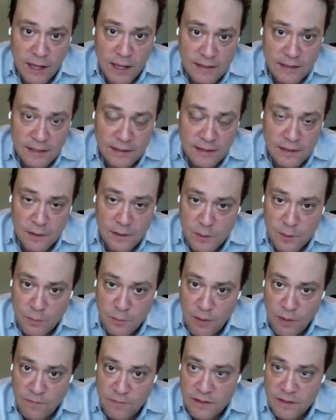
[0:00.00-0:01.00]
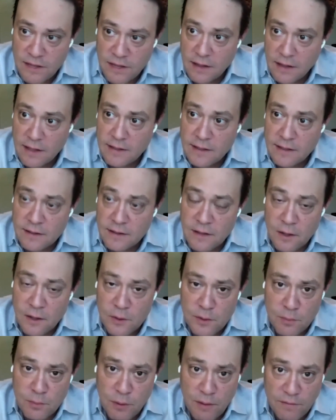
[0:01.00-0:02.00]
at Technology Profits Daily and
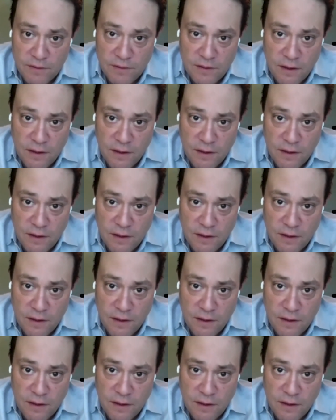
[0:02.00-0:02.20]
Technology Profits